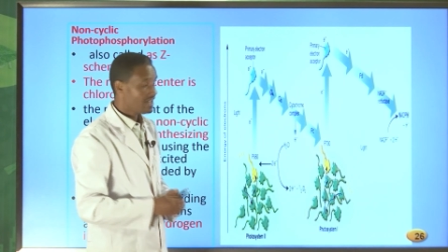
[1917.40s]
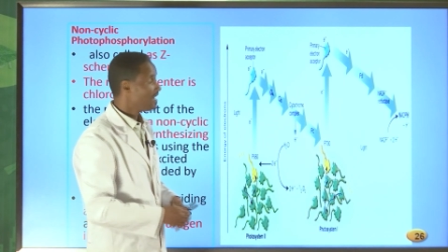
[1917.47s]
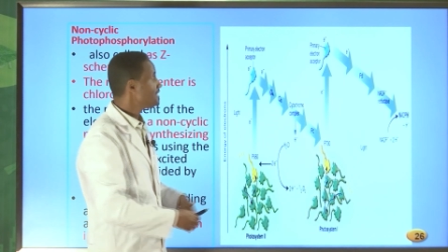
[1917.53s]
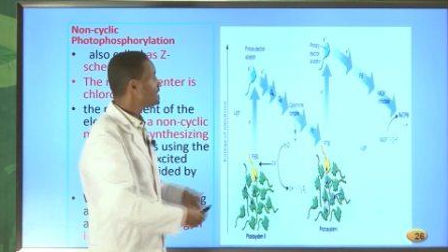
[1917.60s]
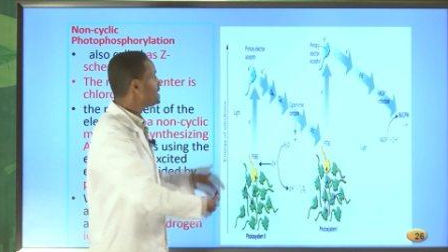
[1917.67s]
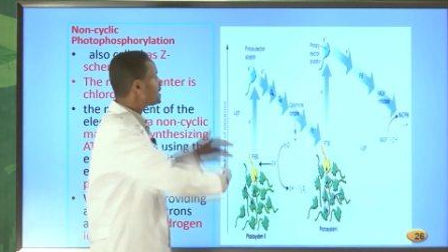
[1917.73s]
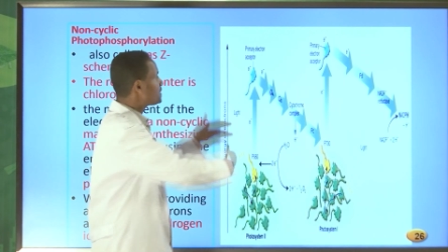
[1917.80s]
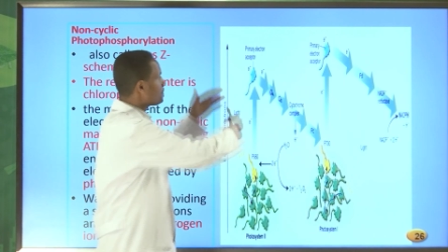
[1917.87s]

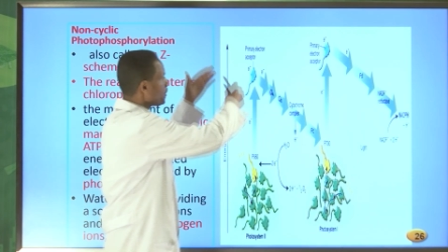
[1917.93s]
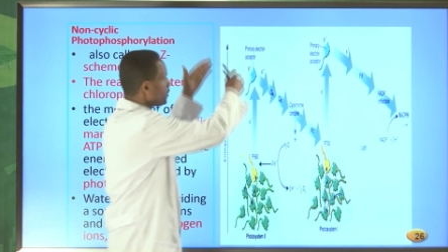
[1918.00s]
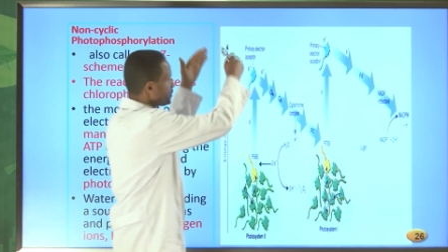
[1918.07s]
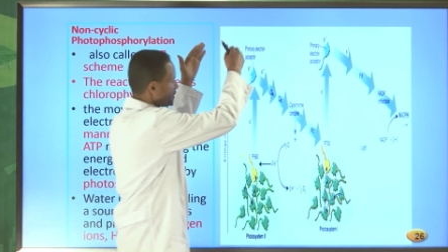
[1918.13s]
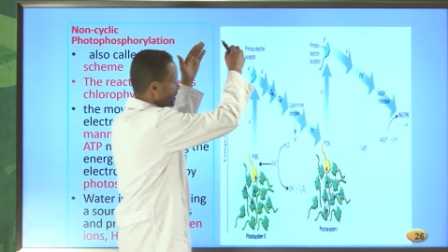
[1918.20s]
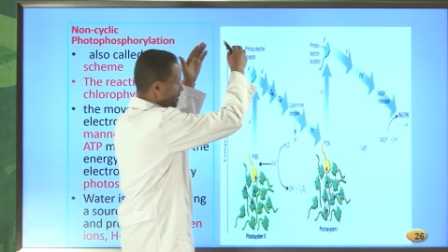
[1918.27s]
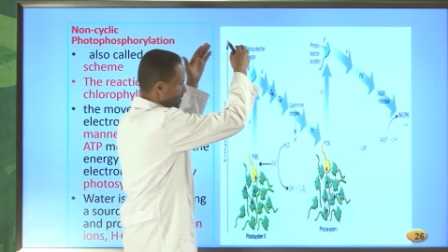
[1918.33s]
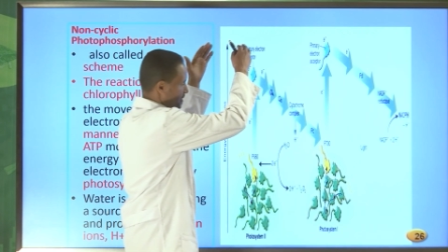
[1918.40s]
In this
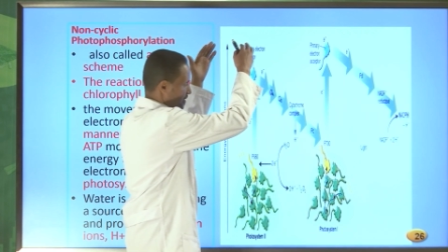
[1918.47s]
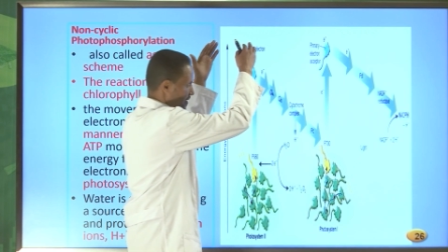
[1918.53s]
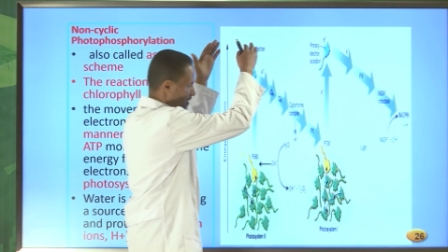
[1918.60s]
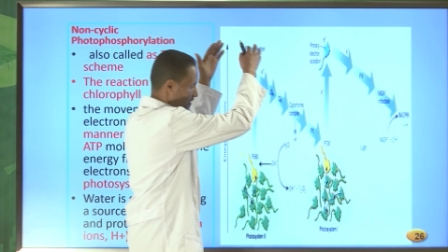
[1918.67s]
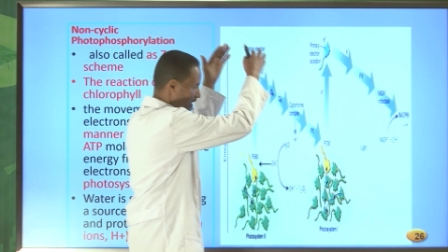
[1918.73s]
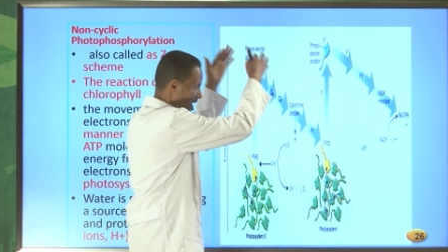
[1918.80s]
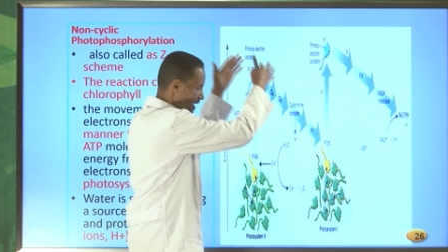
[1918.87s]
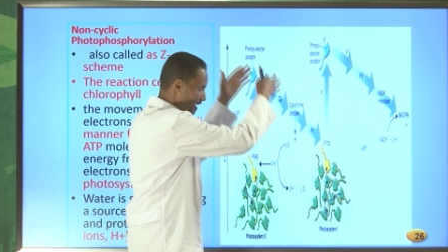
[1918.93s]
process,
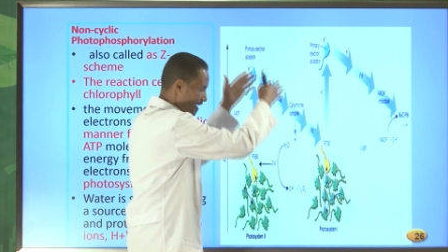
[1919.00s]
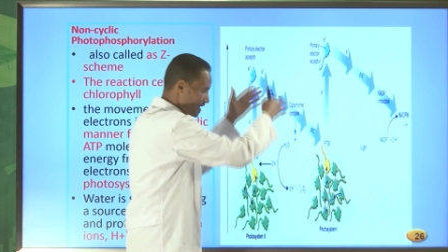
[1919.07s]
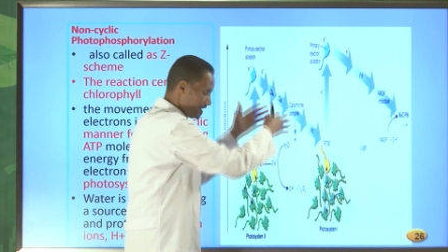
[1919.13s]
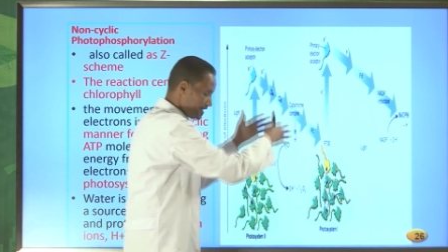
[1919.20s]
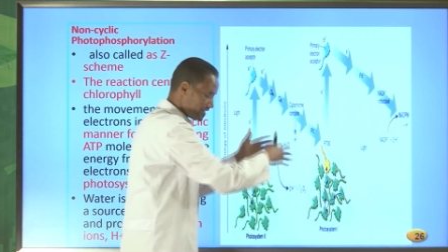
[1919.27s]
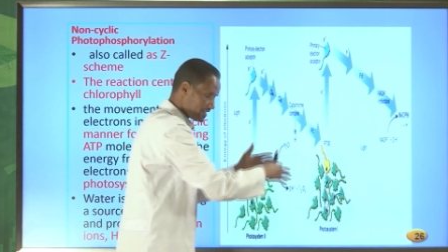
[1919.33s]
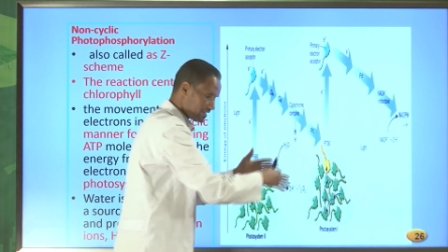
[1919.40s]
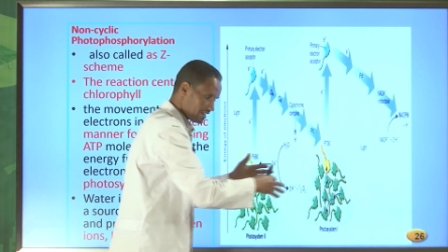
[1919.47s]
they
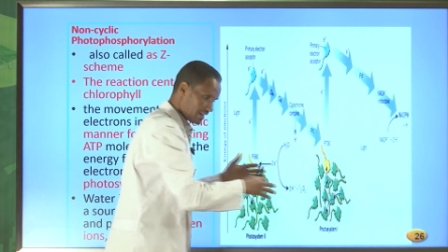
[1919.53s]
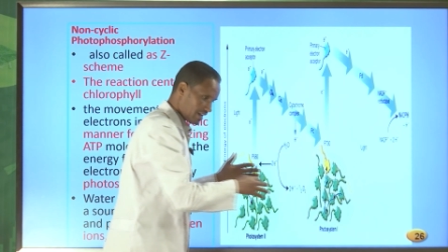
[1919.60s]
release